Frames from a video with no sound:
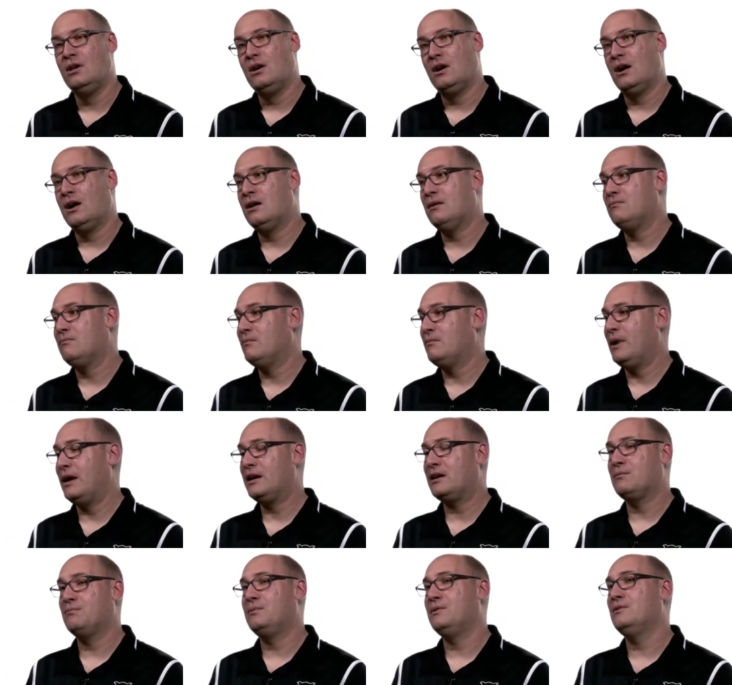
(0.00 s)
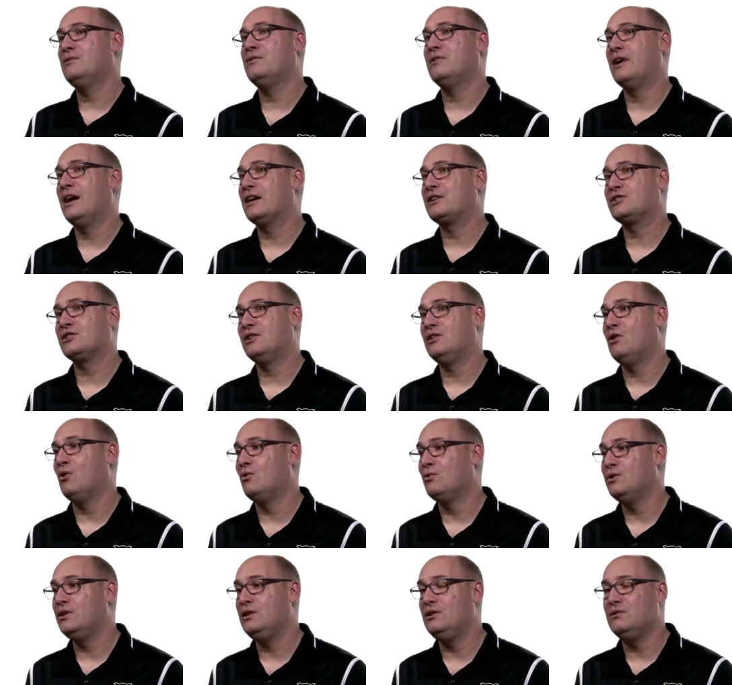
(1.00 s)
My computer actually
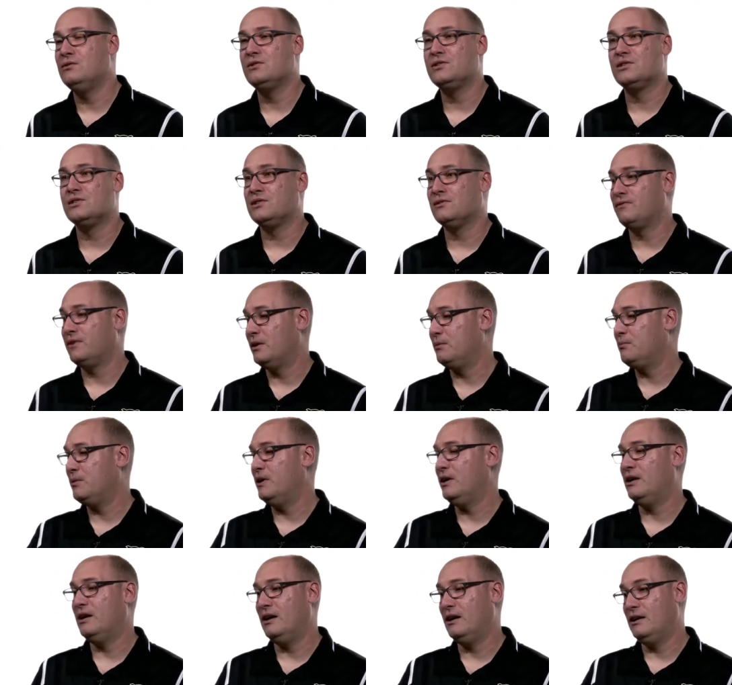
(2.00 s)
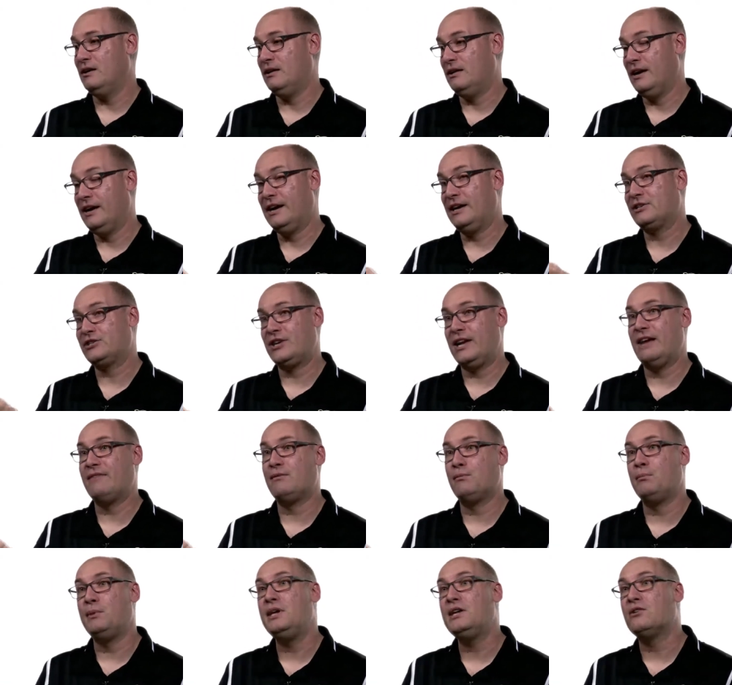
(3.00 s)
only uses, I actually have
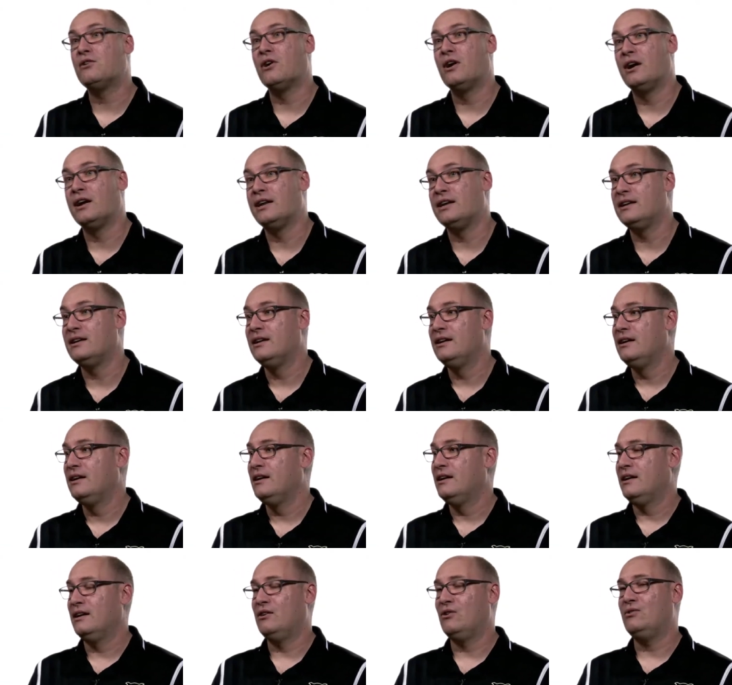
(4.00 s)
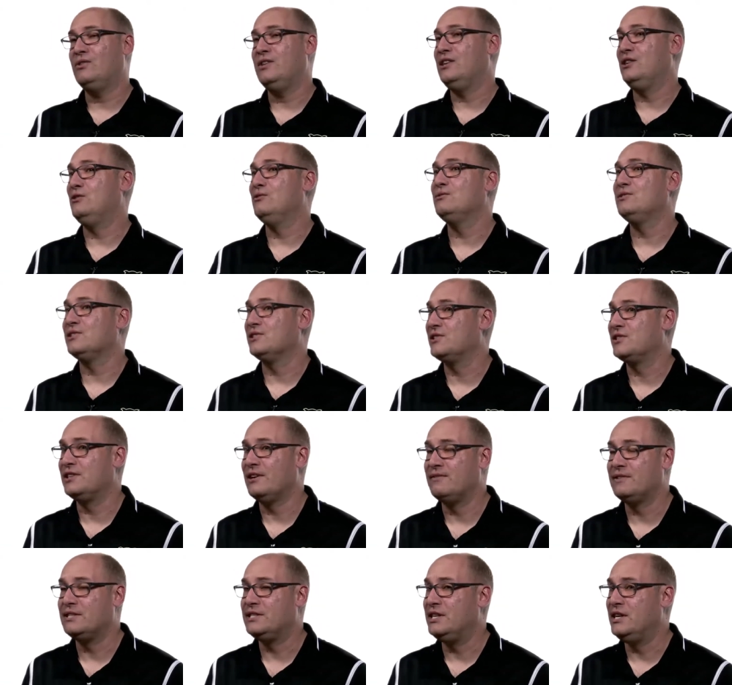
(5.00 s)
a meter on it, it only uses
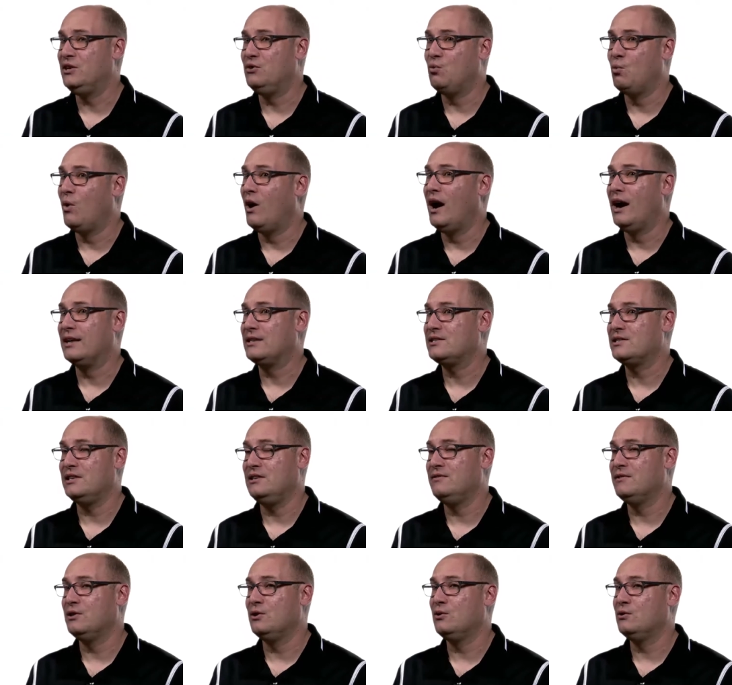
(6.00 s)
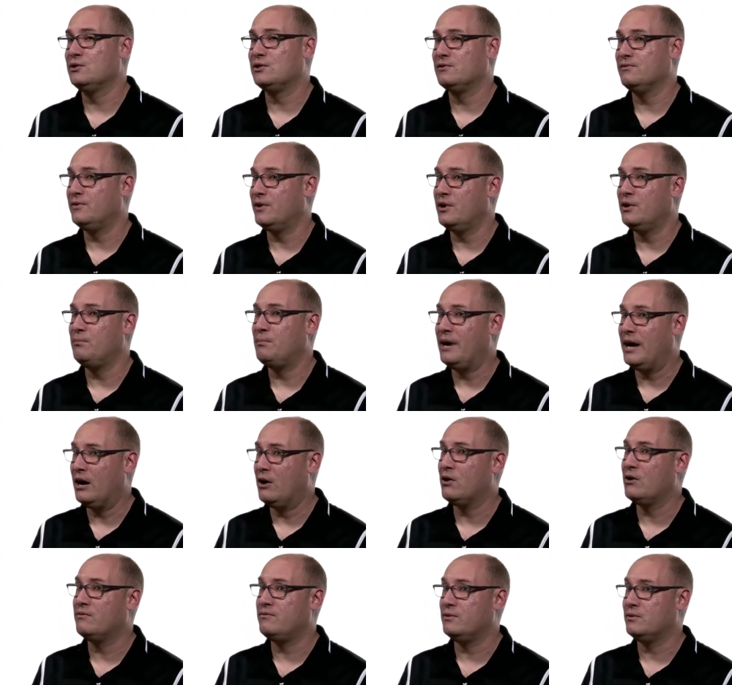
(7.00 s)
17 watts, even though it's a very
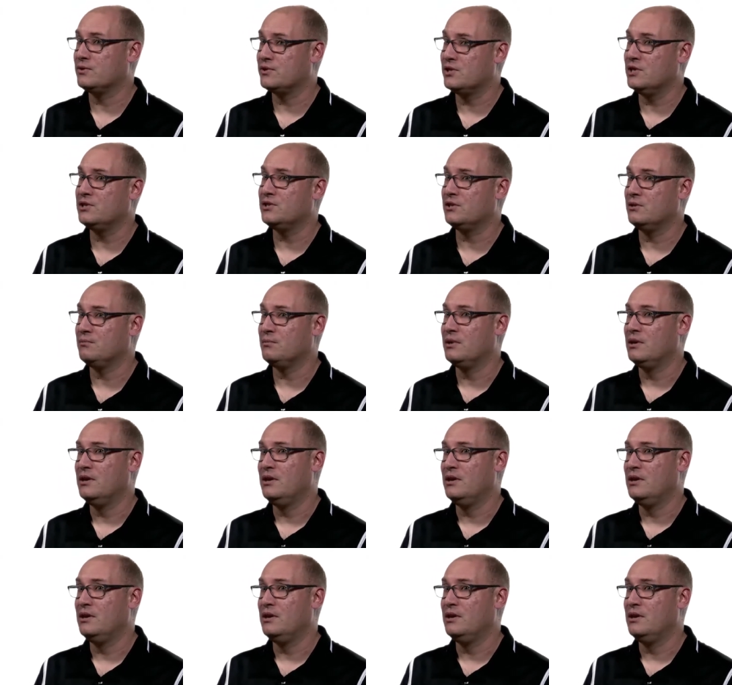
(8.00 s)
powerful system